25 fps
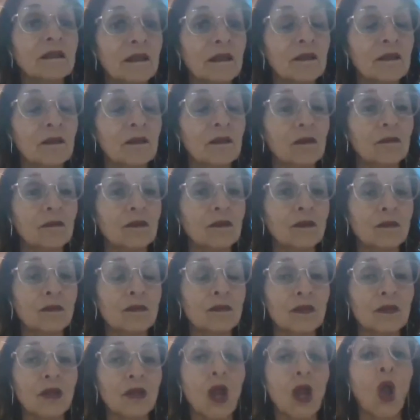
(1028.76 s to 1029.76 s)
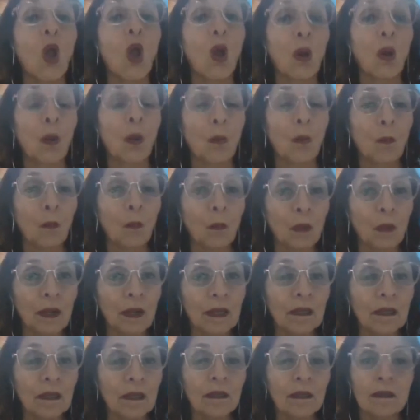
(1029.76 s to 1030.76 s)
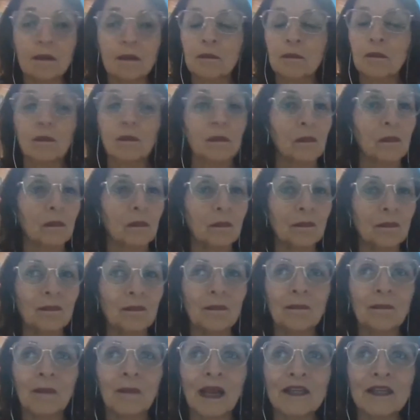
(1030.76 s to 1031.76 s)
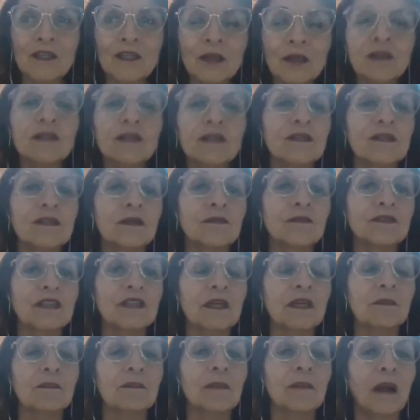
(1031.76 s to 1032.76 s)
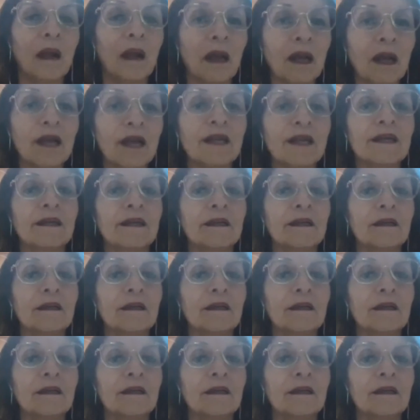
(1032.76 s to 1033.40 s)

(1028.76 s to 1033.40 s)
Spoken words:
the new constitution, a majority of them are